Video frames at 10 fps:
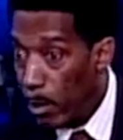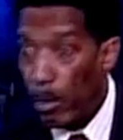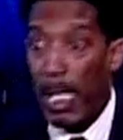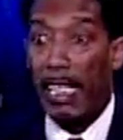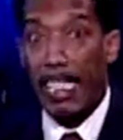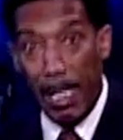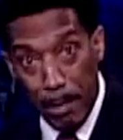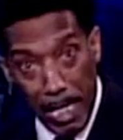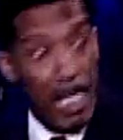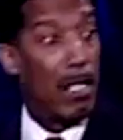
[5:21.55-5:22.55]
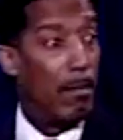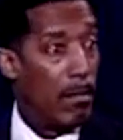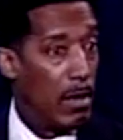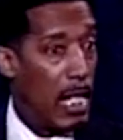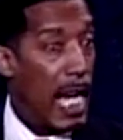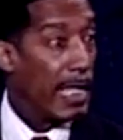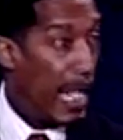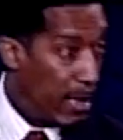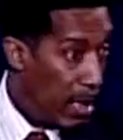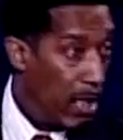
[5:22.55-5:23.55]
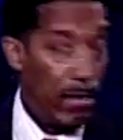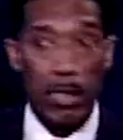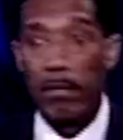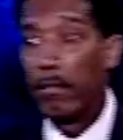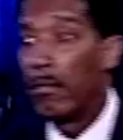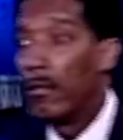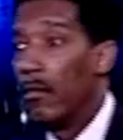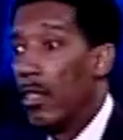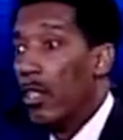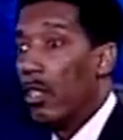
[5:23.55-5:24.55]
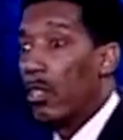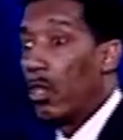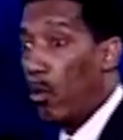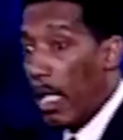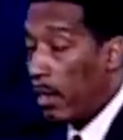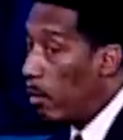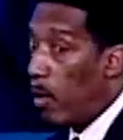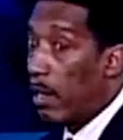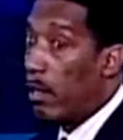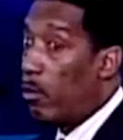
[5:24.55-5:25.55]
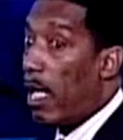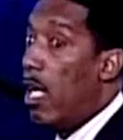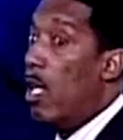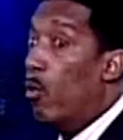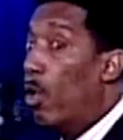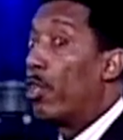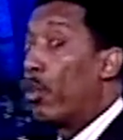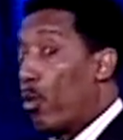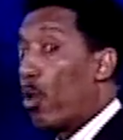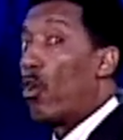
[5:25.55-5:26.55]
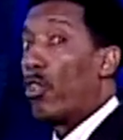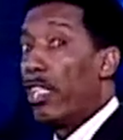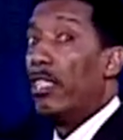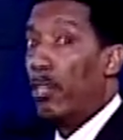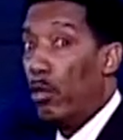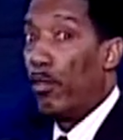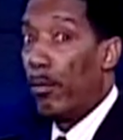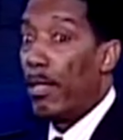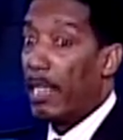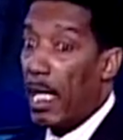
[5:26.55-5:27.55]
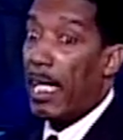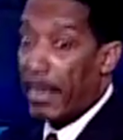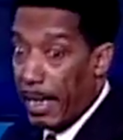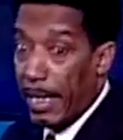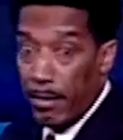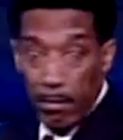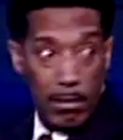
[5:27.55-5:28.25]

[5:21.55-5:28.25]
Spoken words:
But when I came to him, I got delivered. So watch this, watch this. Watch. What the world couldn't do for me, God did.